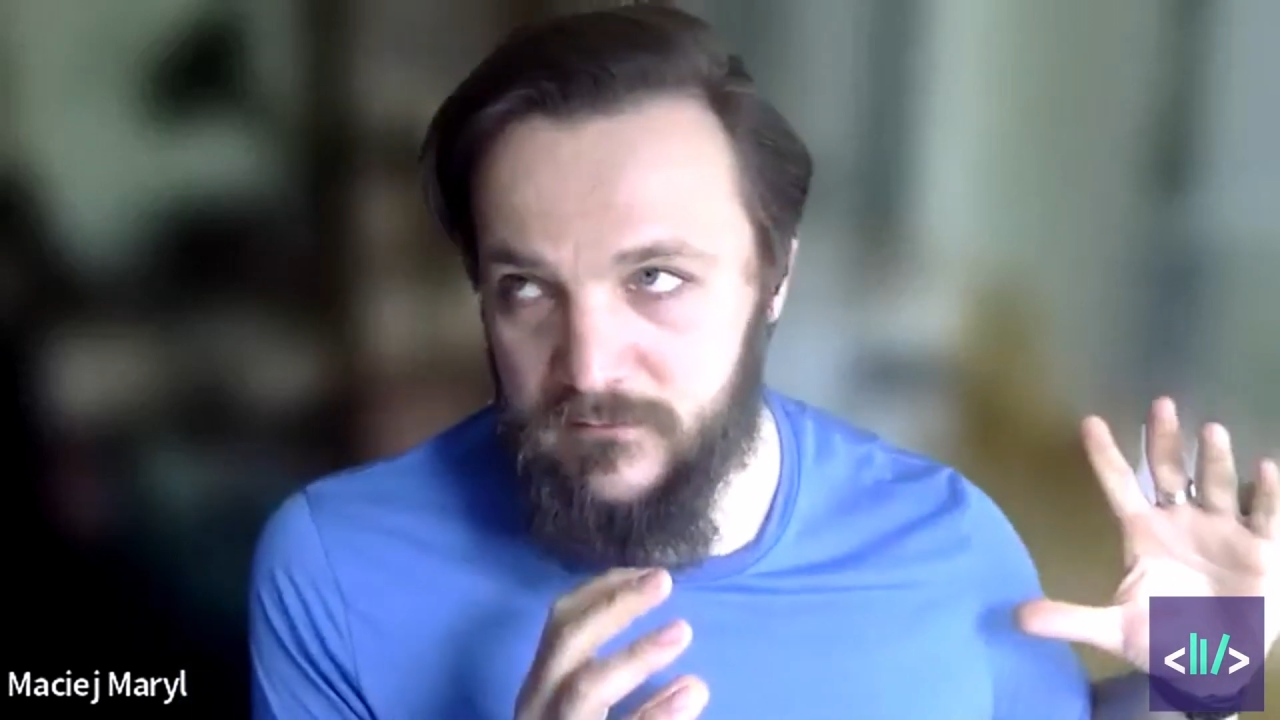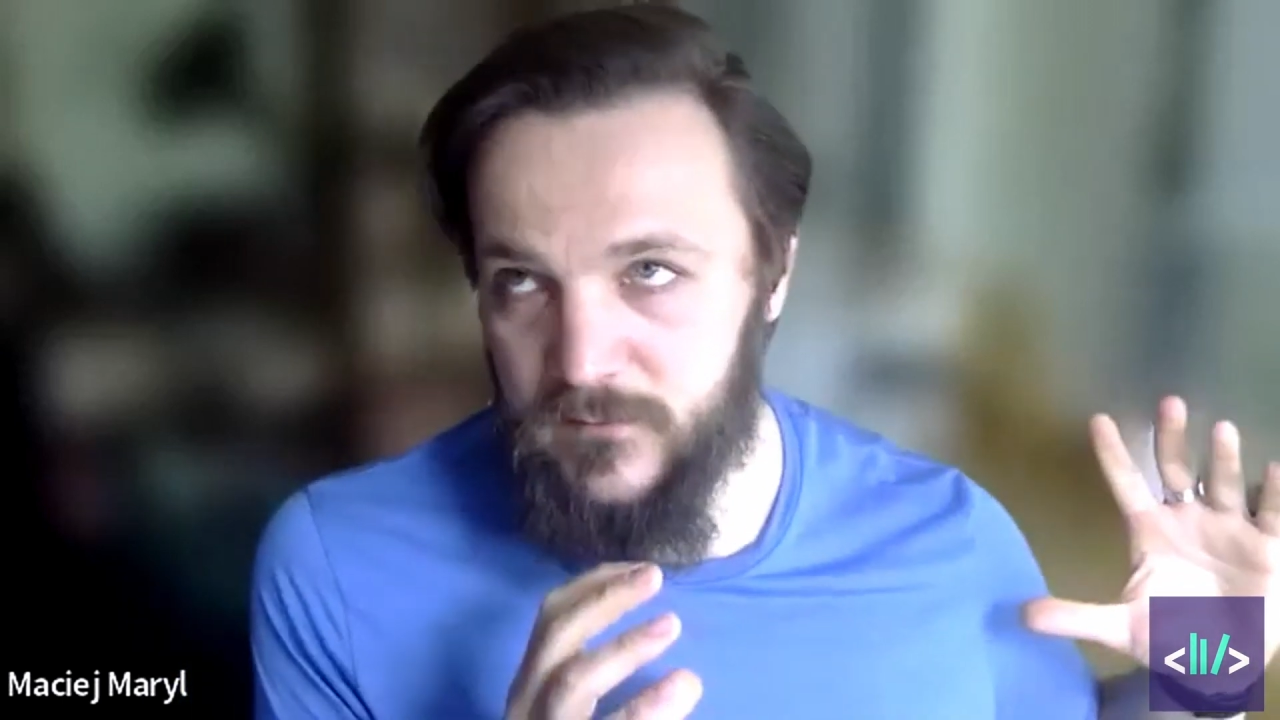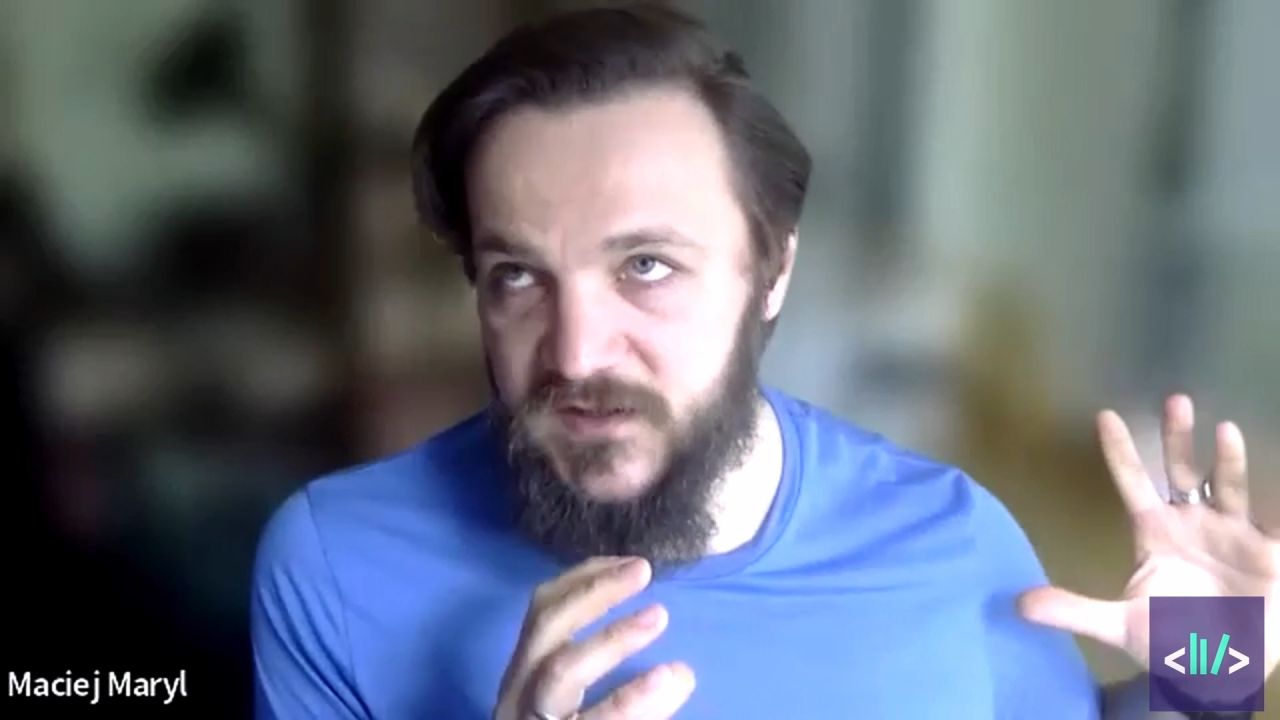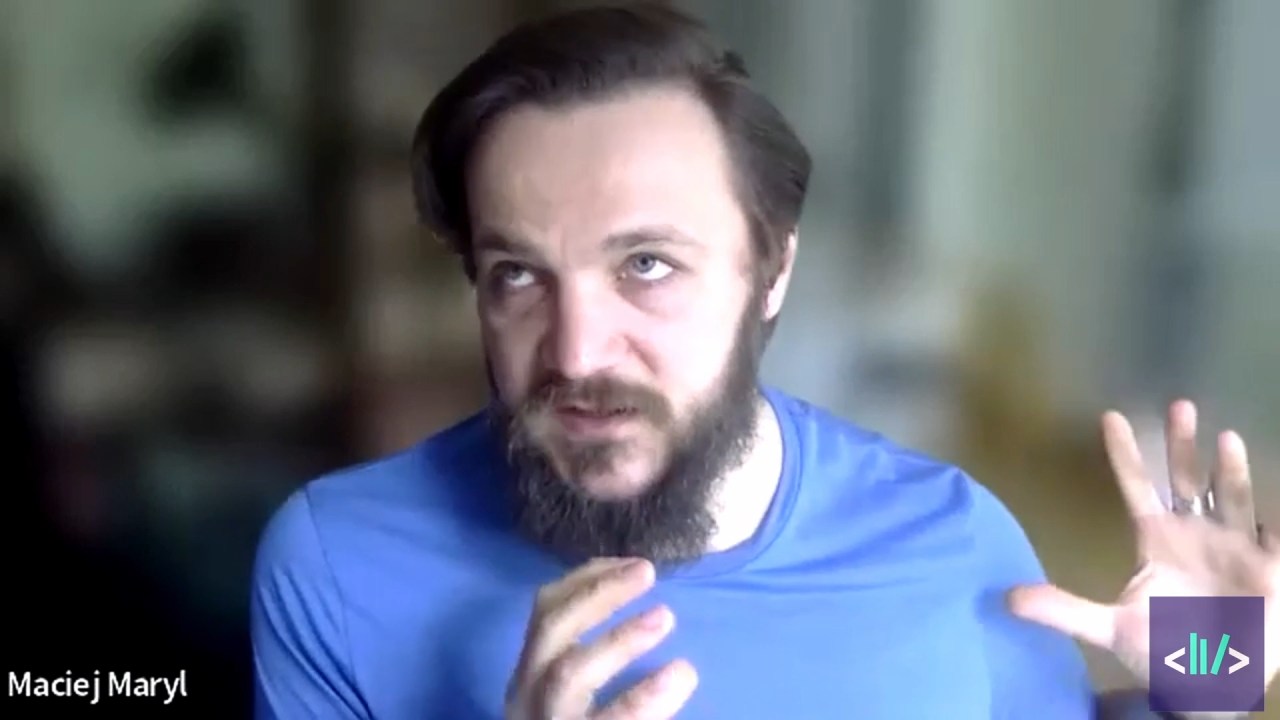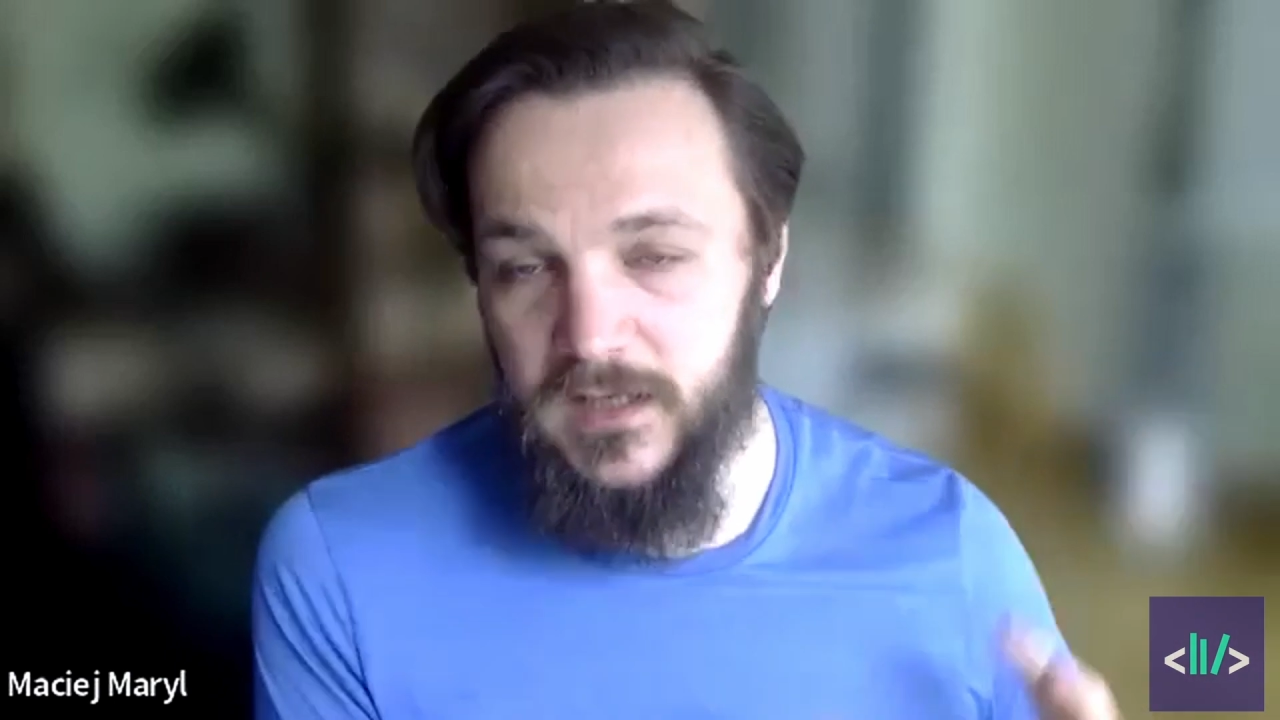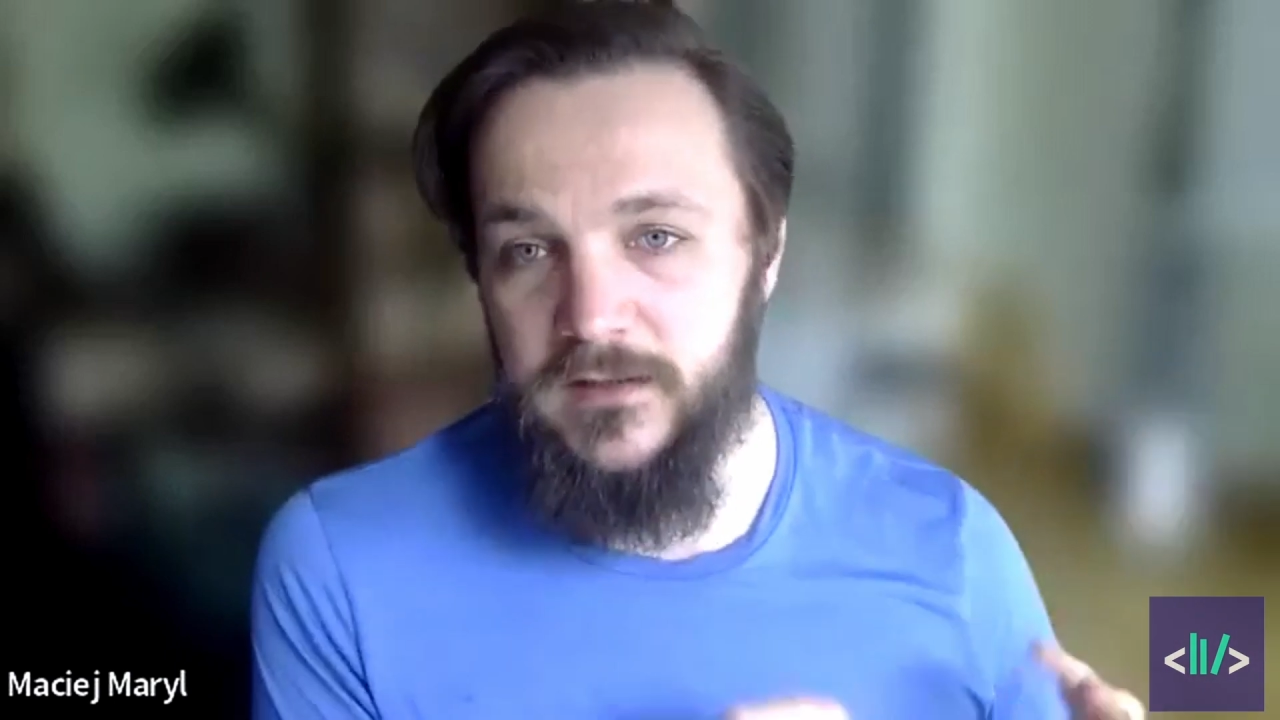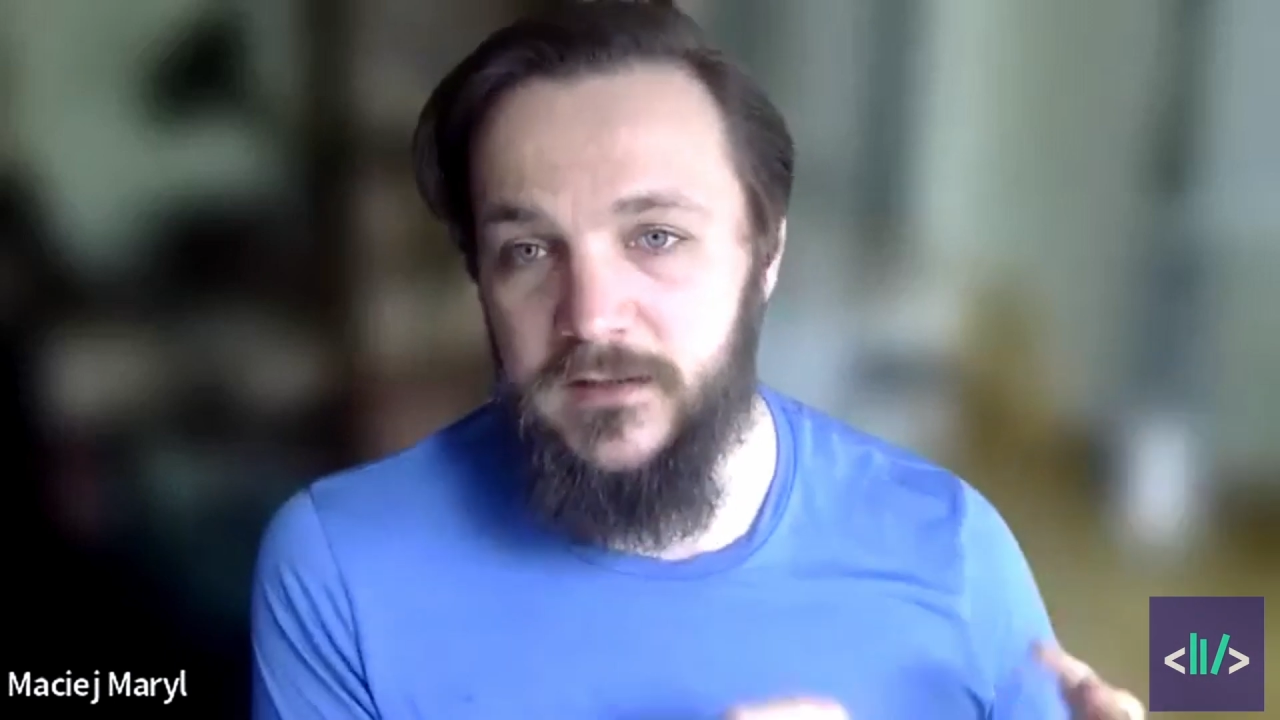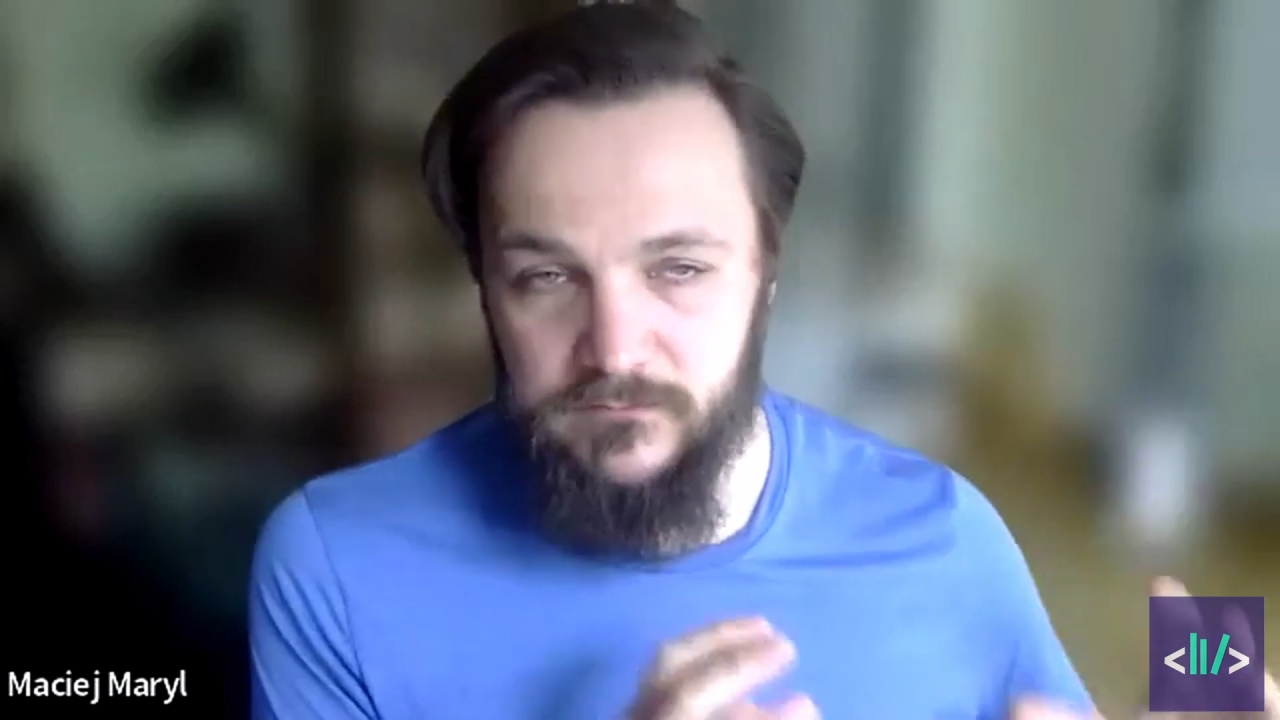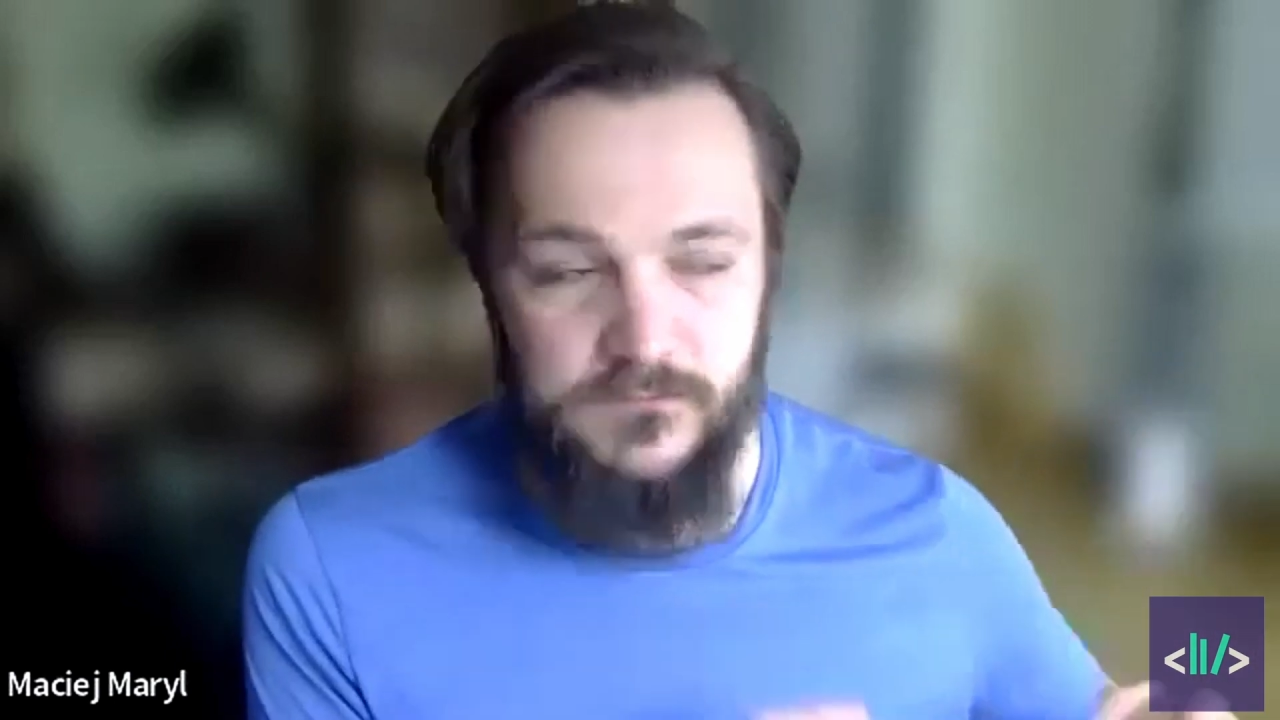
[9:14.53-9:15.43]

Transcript: state